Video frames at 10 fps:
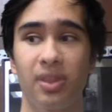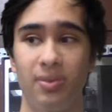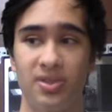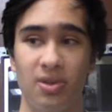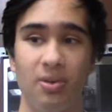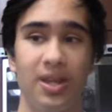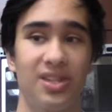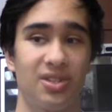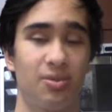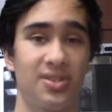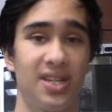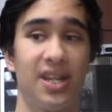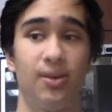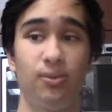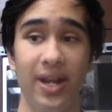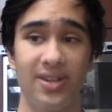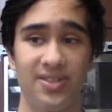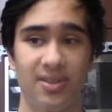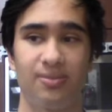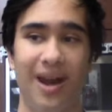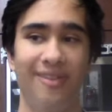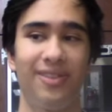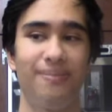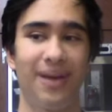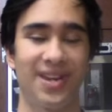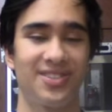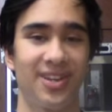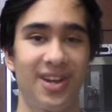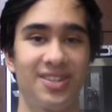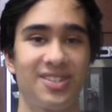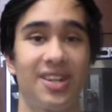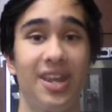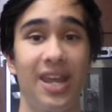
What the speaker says: result is a cuisine enriched, rather than bastardized.